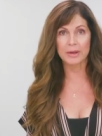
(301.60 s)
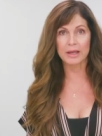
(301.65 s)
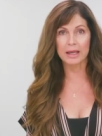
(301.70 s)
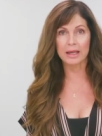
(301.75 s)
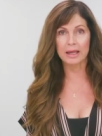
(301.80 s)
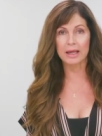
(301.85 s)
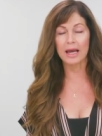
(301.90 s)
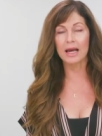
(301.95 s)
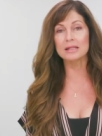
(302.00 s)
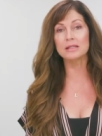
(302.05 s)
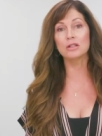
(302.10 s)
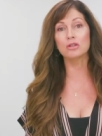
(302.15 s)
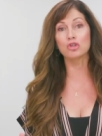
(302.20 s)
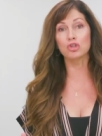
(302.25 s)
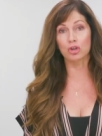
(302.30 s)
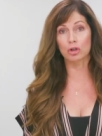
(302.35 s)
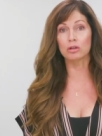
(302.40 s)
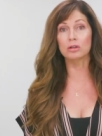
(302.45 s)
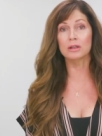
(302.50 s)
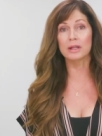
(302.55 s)
me as a
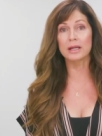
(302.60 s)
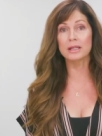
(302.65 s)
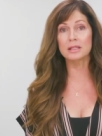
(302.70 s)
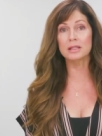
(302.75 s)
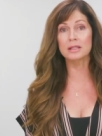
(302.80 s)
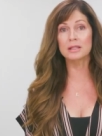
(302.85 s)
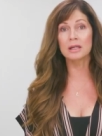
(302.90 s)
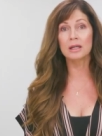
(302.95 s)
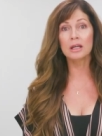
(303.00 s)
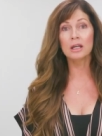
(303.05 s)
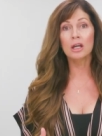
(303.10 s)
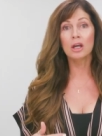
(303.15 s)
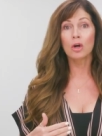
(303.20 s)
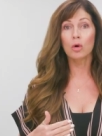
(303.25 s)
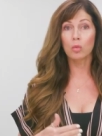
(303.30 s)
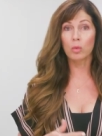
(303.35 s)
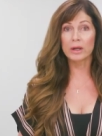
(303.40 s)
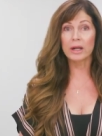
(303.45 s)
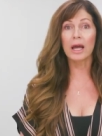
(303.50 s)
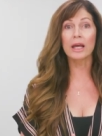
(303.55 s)
journalist
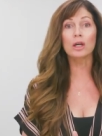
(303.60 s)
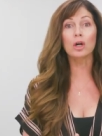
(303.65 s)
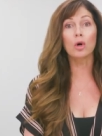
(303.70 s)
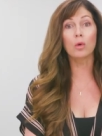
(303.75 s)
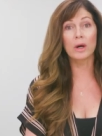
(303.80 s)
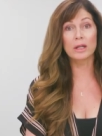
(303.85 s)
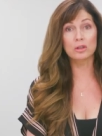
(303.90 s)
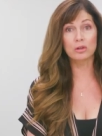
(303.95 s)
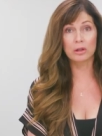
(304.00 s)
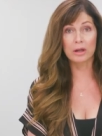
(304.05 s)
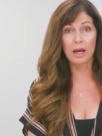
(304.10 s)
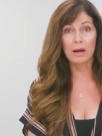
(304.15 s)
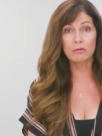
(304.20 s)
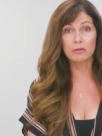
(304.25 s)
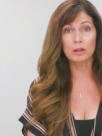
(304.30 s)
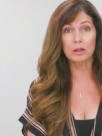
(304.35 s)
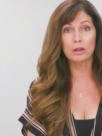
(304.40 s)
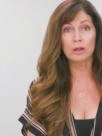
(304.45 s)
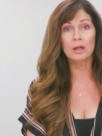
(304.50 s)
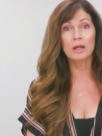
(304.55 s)
when I go
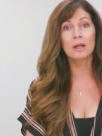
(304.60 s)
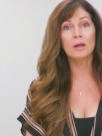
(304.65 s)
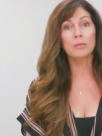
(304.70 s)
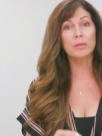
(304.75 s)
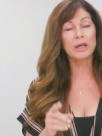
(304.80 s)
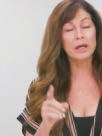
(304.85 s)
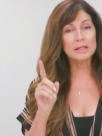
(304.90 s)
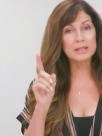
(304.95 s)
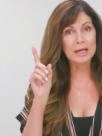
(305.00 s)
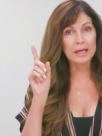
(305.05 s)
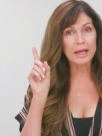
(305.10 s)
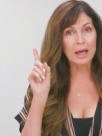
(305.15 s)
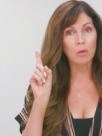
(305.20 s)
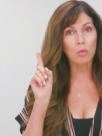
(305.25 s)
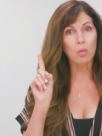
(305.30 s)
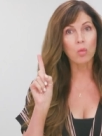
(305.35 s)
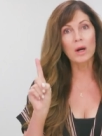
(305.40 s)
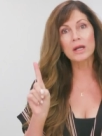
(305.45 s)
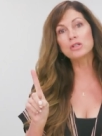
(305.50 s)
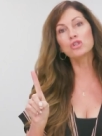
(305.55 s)
undercover because I get
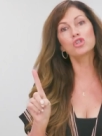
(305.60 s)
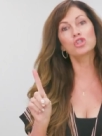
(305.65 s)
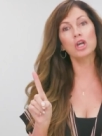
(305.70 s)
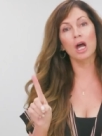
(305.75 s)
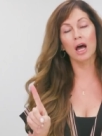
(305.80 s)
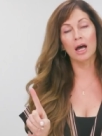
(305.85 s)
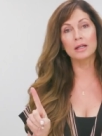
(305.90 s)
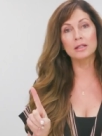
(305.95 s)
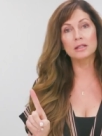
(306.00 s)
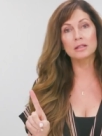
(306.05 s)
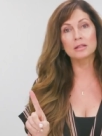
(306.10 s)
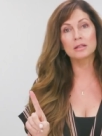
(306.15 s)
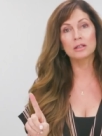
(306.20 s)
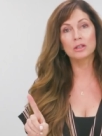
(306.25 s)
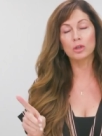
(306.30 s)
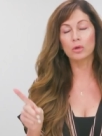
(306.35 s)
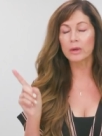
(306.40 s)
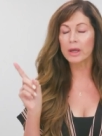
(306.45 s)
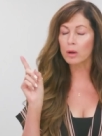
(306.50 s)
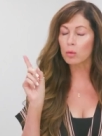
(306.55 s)
one shot.
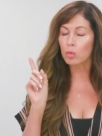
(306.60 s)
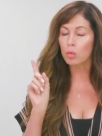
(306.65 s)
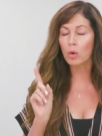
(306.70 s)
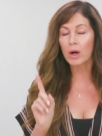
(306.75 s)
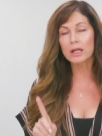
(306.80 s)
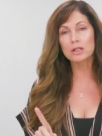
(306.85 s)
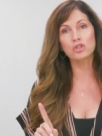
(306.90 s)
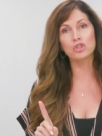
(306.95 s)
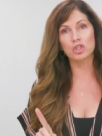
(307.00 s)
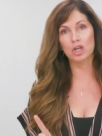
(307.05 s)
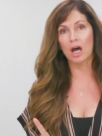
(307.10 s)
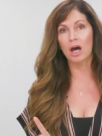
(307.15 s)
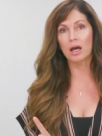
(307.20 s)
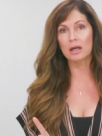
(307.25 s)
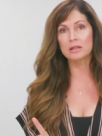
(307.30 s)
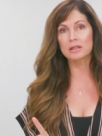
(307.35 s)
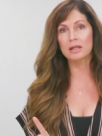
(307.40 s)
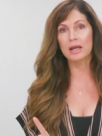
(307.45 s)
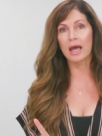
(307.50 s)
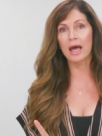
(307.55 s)
You get one
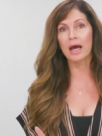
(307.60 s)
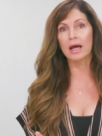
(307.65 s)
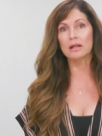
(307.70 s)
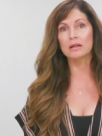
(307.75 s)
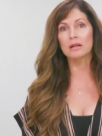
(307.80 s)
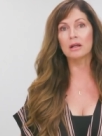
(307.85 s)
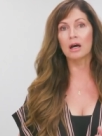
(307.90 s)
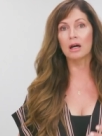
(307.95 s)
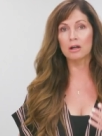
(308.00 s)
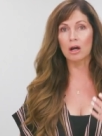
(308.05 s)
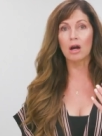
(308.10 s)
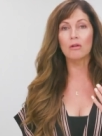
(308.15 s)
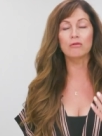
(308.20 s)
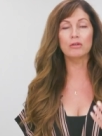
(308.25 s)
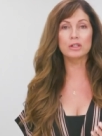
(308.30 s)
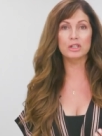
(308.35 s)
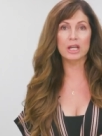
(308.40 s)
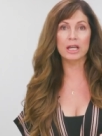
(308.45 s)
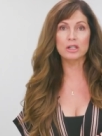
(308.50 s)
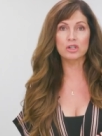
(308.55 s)
shot at a
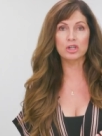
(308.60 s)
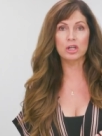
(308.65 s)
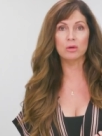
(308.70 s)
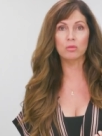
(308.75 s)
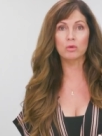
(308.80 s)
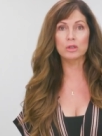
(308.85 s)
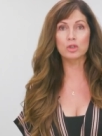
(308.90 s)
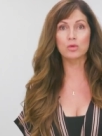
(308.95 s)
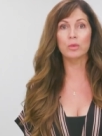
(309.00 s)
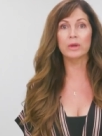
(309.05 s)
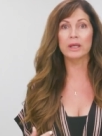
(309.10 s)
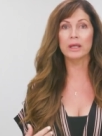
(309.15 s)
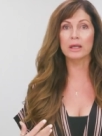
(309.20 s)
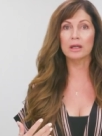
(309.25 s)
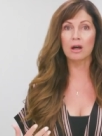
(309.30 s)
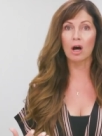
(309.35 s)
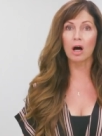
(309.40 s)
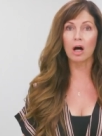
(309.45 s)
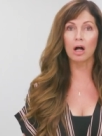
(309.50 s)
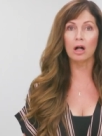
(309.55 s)
confrontation, which we
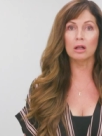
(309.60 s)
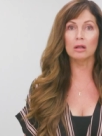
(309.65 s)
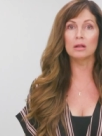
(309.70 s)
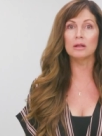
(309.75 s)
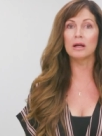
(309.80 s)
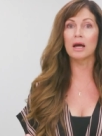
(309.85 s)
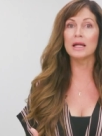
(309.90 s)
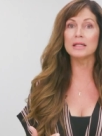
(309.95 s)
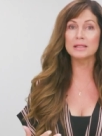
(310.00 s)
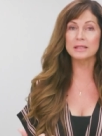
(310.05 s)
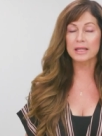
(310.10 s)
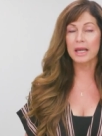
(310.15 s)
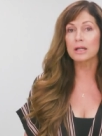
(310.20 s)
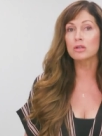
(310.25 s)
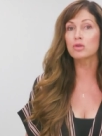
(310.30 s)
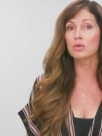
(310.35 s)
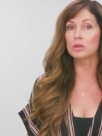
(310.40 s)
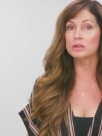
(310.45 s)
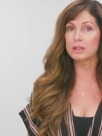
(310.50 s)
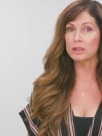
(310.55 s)
call
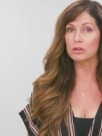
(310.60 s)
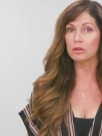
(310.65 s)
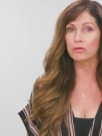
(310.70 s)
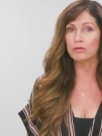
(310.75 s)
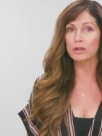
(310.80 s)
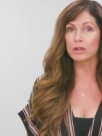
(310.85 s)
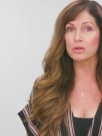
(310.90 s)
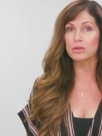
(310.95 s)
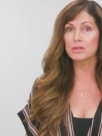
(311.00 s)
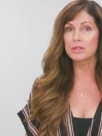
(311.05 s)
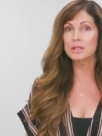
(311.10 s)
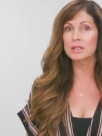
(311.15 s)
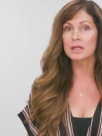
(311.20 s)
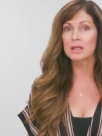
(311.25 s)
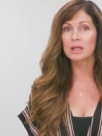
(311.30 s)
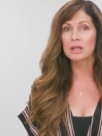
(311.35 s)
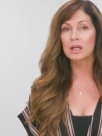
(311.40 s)
unscheduled interviews.